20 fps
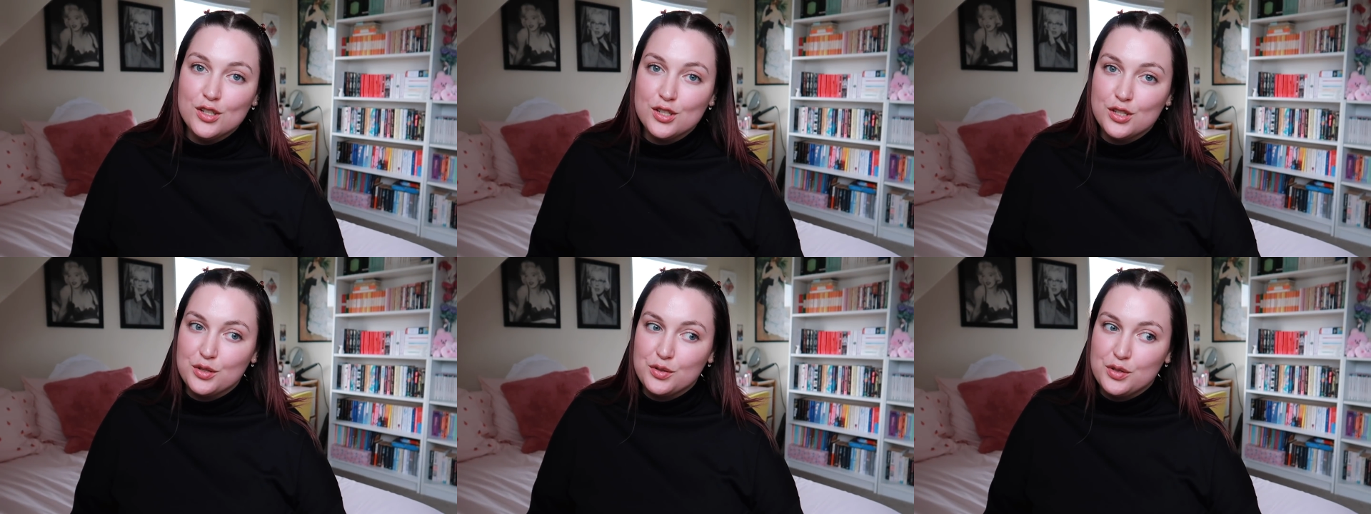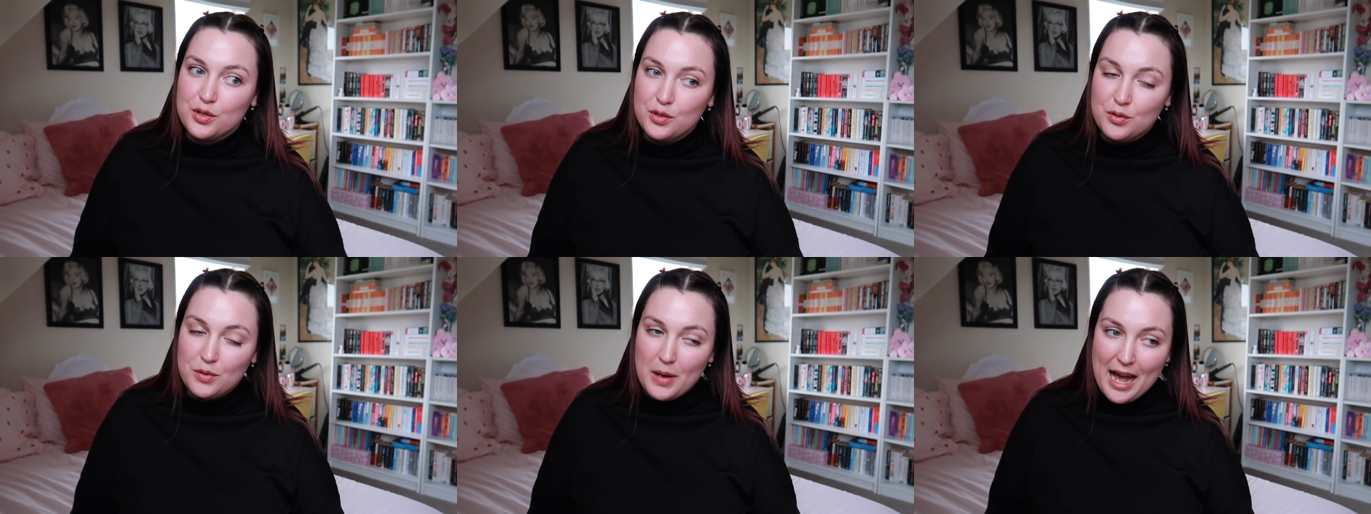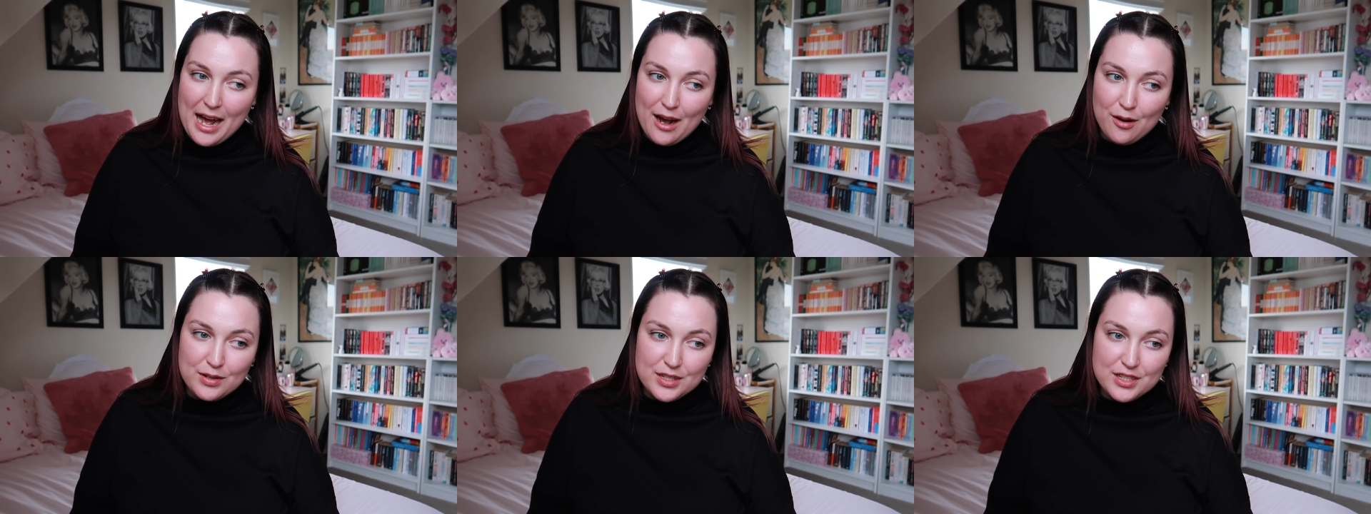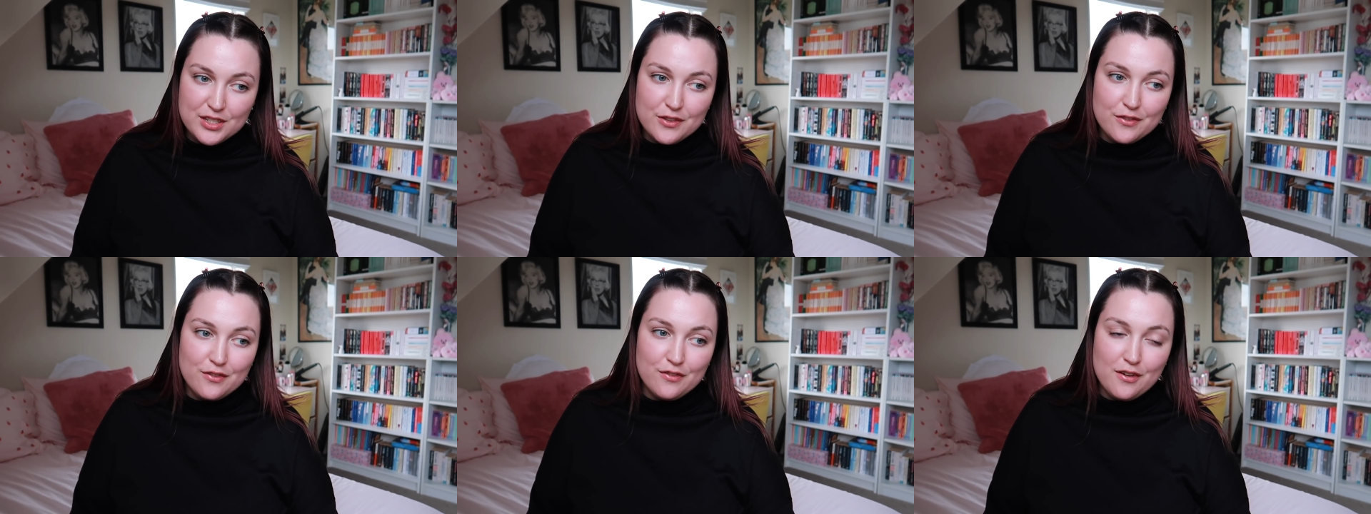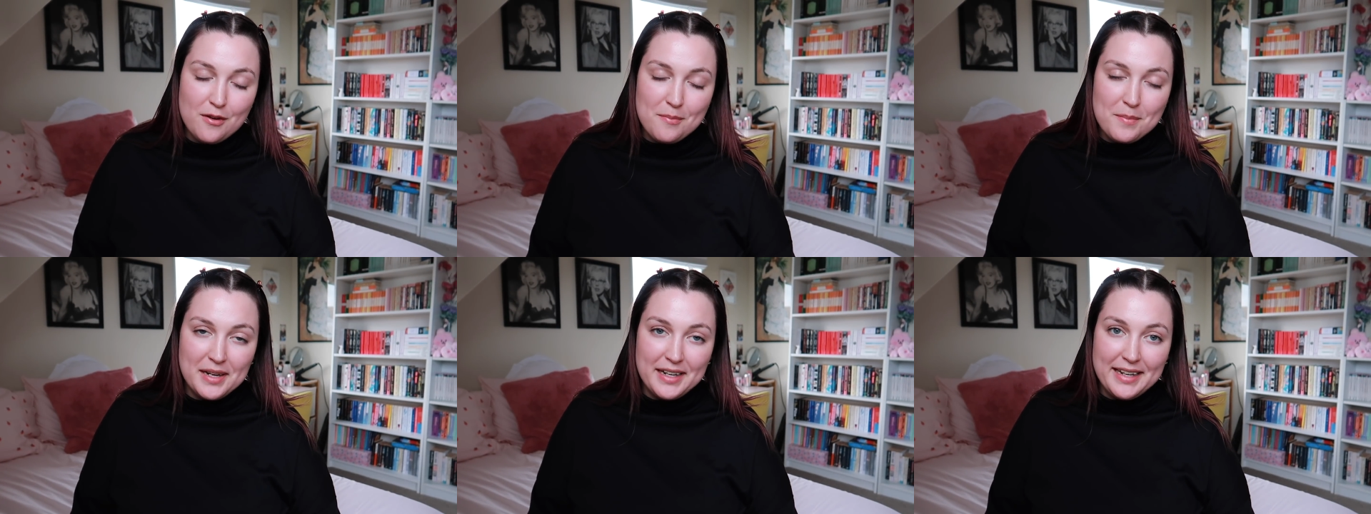so 2 hours
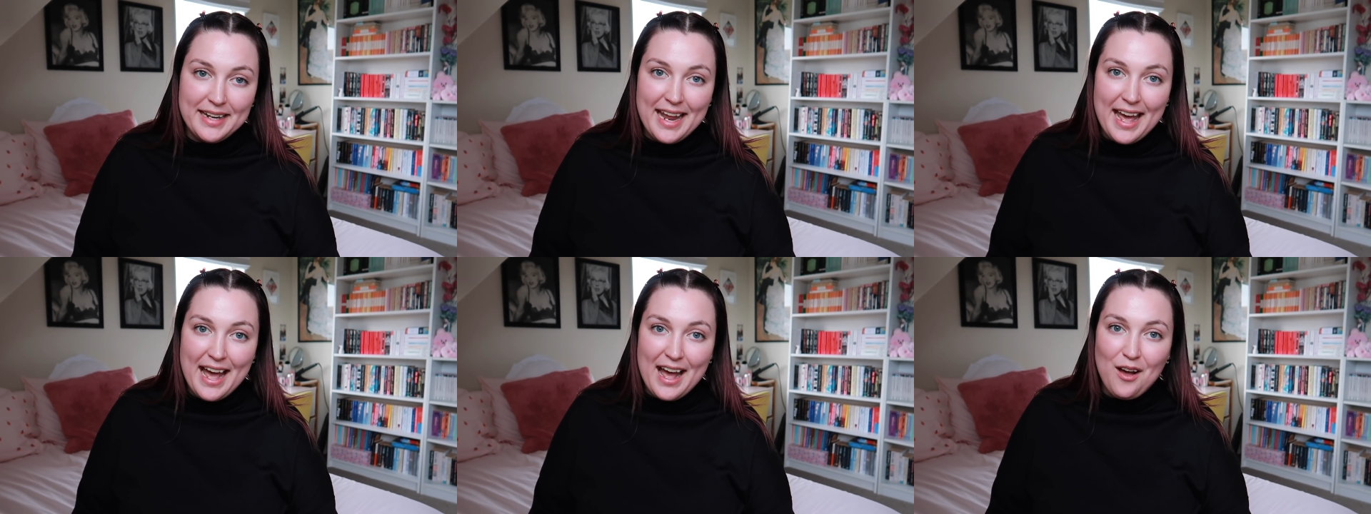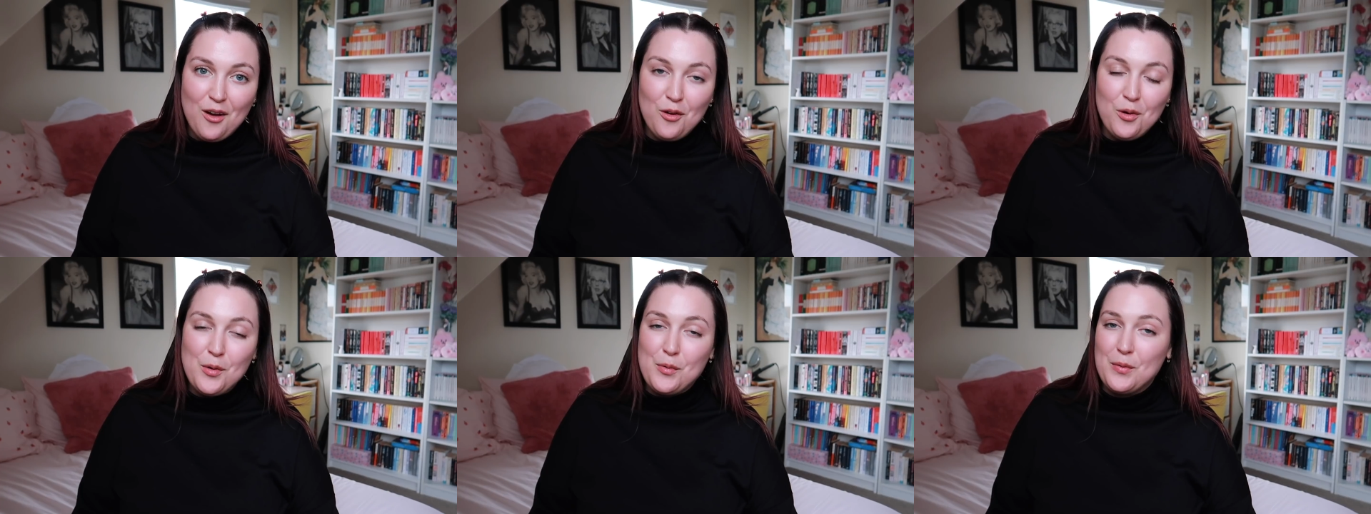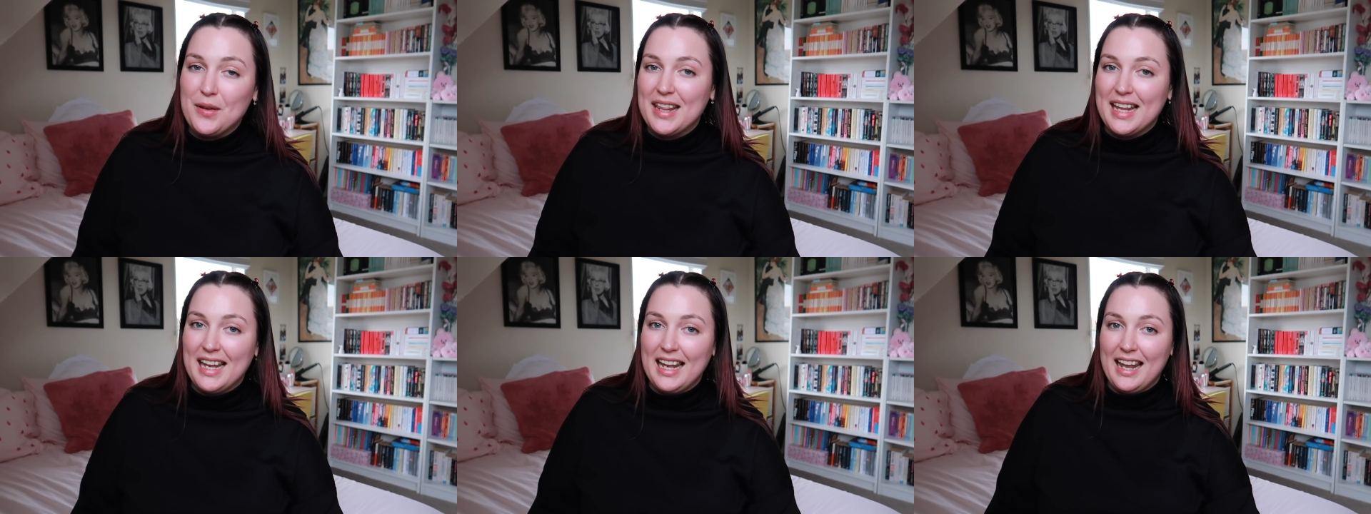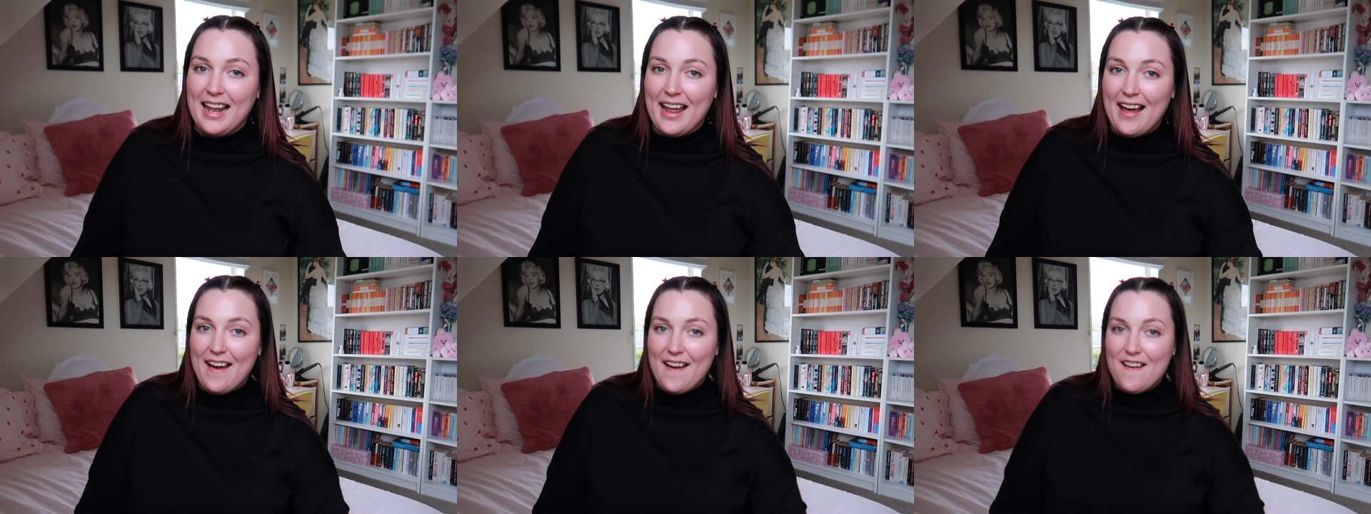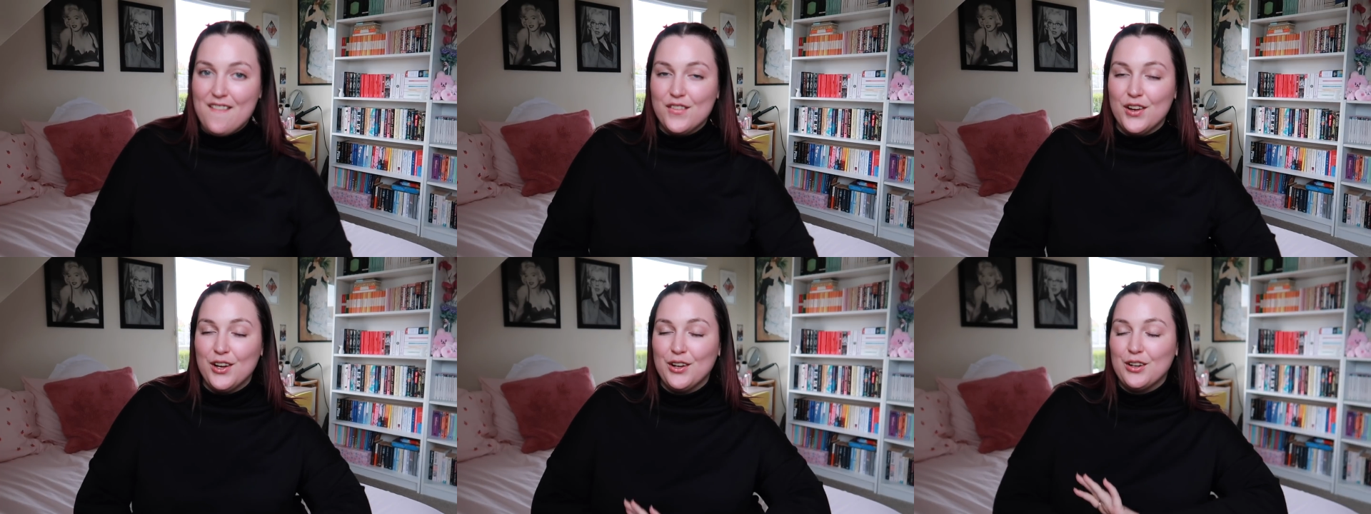from now with a
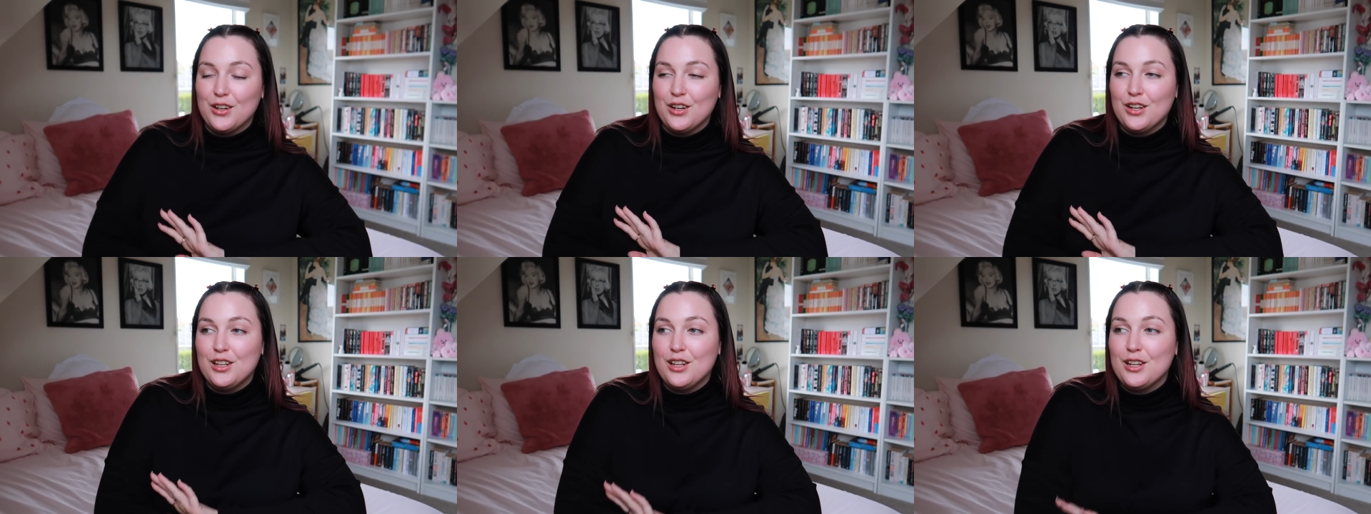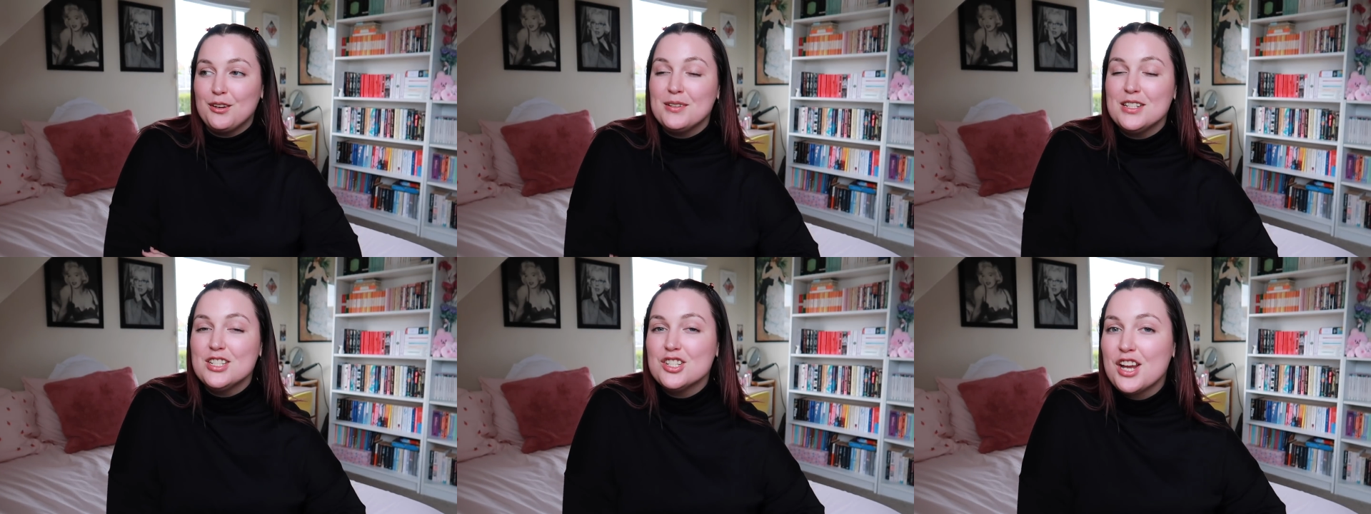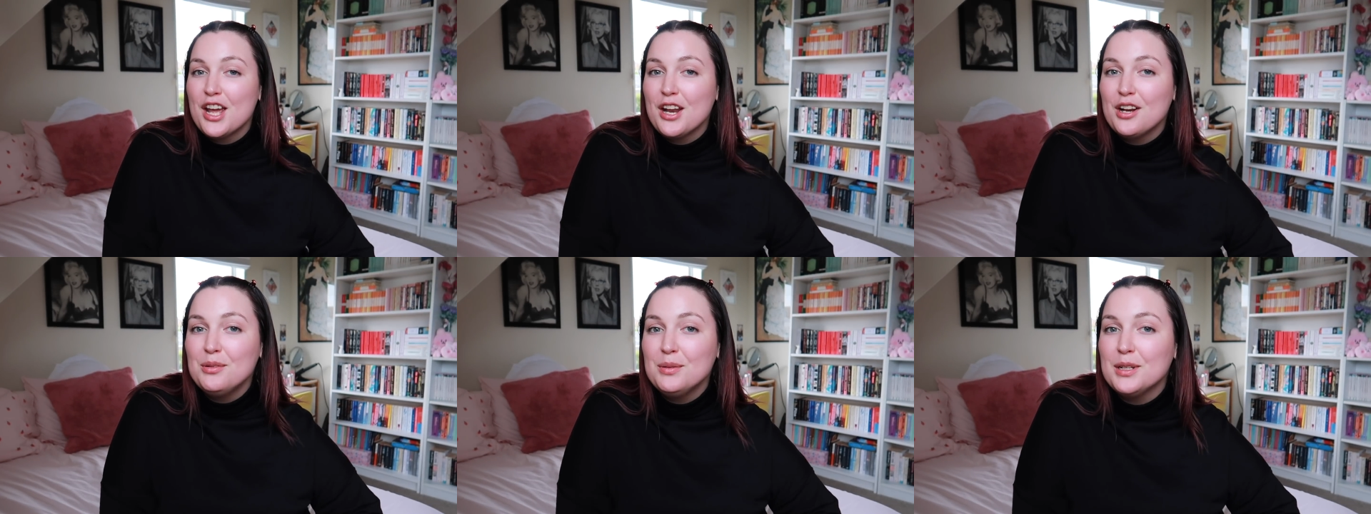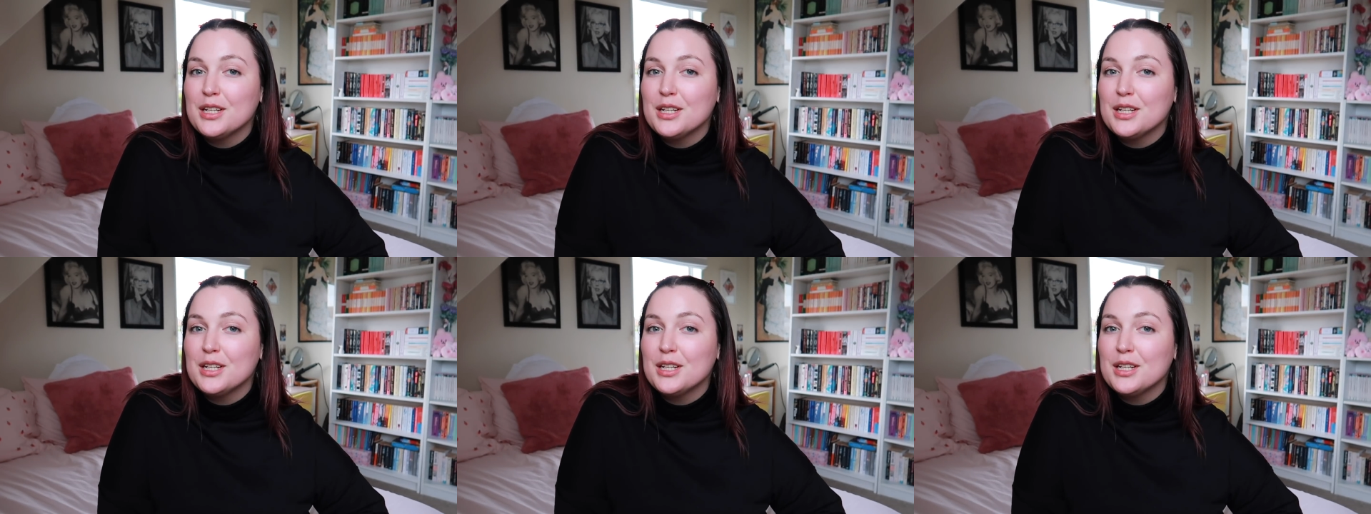live on Chloe's channel.